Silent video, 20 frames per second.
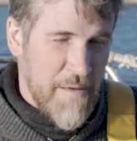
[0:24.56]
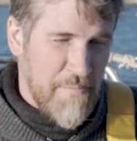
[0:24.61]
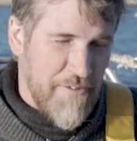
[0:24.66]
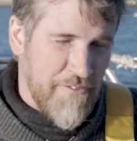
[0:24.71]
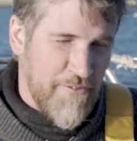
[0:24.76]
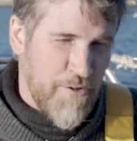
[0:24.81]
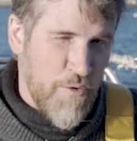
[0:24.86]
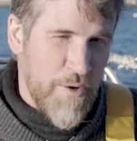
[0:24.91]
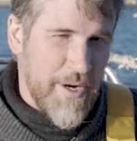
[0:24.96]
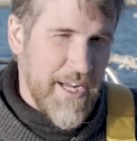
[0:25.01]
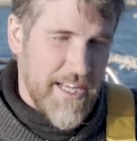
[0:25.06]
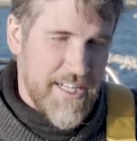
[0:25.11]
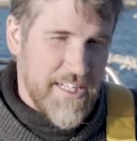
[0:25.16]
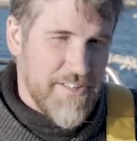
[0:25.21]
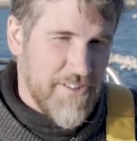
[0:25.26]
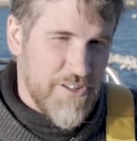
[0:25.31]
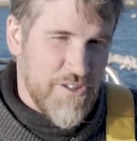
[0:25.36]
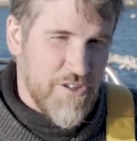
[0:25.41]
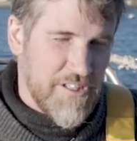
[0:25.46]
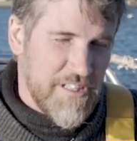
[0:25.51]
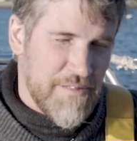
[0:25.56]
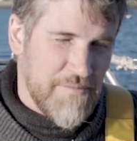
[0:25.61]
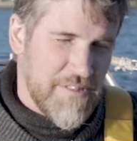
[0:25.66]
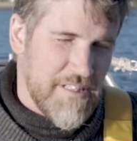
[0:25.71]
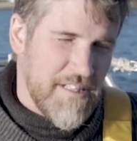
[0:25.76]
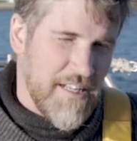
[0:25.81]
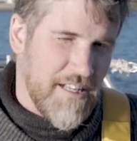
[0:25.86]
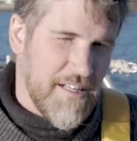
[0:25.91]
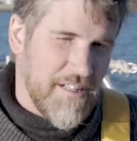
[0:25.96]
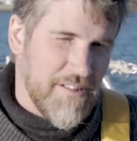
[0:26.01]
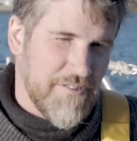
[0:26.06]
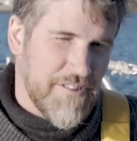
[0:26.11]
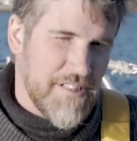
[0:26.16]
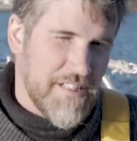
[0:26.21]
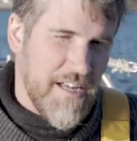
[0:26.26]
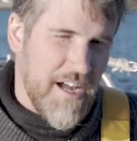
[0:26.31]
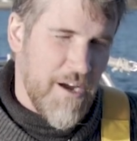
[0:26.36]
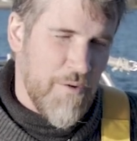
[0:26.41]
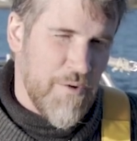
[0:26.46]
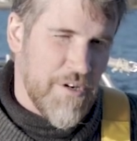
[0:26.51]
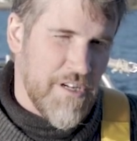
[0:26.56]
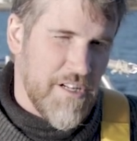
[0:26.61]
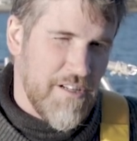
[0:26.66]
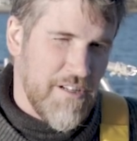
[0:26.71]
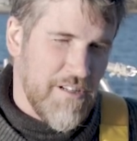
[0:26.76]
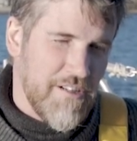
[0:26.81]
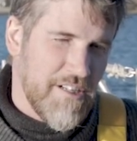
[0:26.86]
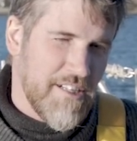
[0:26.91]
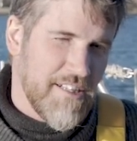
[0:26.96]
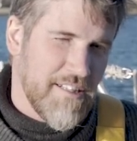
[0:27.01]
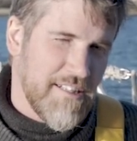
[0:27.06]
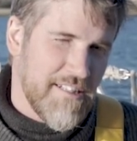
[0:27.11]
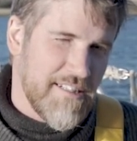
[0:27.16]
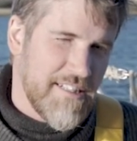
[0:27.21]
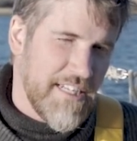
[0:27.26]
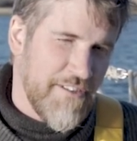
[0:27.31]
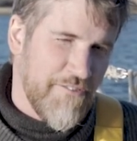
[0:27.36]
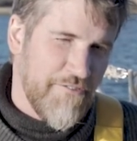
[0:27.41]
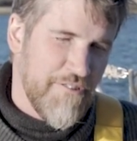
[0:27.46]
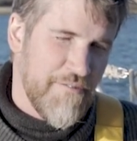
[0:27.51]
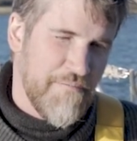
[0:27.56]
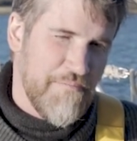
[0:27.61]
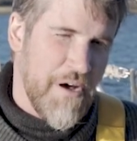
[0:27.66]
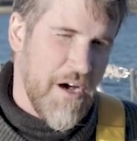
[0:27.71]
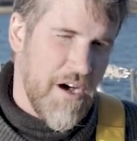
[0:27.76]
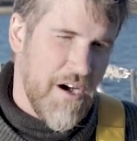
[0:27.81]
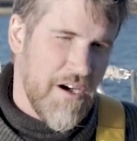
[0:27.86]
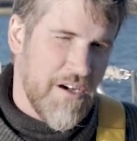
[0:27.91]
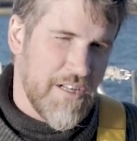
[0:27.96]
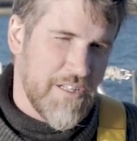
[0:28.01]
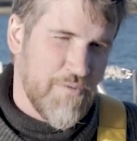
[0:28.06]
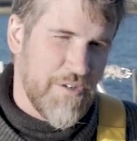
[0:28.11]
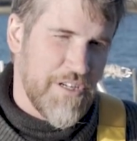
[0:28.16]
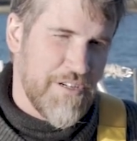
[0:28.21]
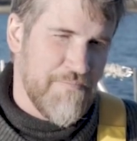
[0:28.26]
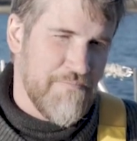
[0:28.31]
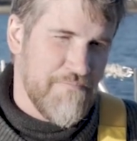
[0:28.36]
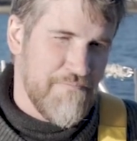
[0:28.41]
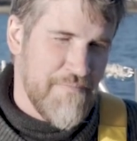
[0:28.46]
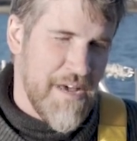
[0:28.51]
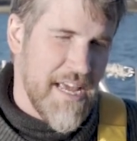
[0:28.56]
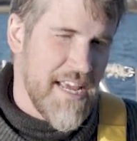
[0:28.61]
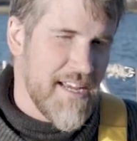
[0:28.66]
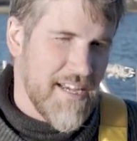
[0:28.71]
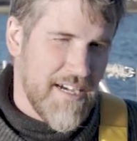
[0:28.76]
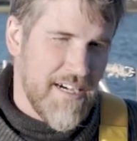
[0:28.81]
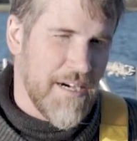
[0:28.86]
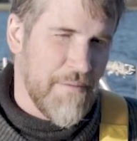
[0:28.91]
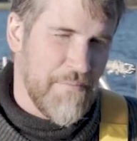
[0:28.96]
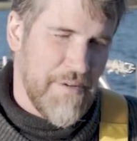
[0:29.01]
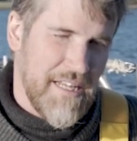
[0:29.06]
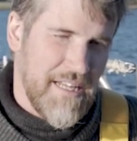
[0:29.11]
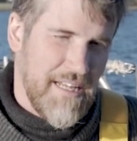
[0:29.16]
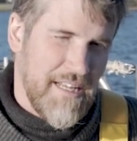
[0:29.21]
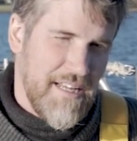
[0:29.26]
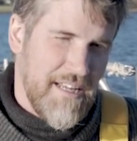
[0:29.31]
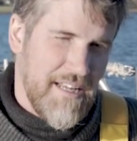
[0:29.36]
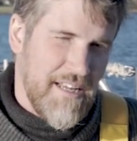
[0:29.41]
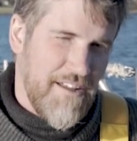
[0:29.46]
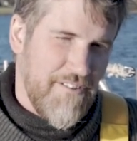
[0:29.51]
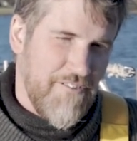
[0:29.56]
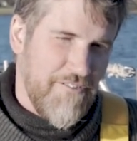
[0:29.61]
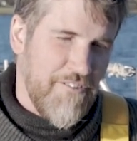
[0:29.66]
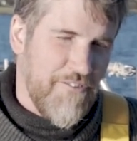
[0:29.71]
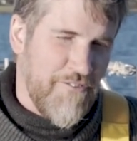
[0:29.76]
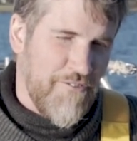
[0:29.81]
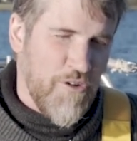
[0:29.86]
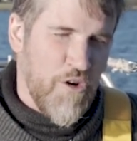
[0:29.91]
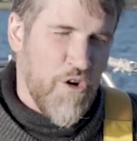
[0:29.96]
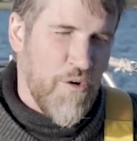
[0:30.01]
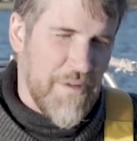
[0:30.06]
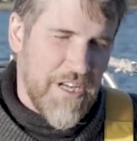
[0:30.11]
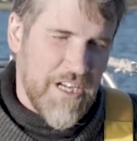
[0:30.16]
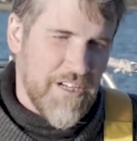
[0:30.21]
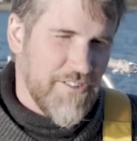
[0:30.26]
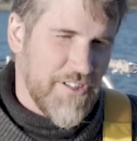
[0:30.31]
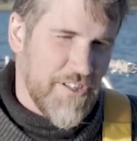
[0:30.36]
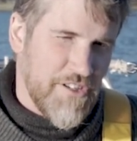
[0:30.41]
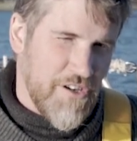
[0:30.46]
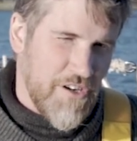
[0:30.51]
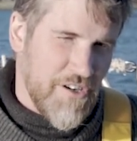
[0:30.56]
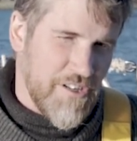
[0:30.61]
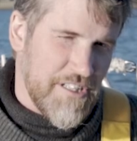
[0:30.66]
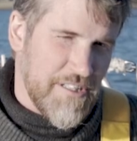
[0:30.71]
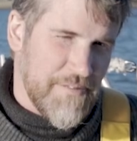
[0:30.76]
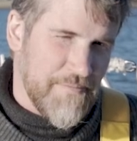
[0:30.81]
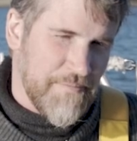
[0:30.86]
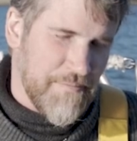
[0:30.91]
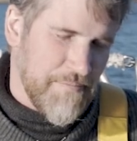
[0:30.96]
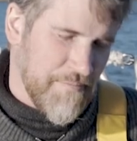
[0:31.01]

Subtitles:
Before we get into the knots themselves, I want to look at the different parts which make up the forming of a knot.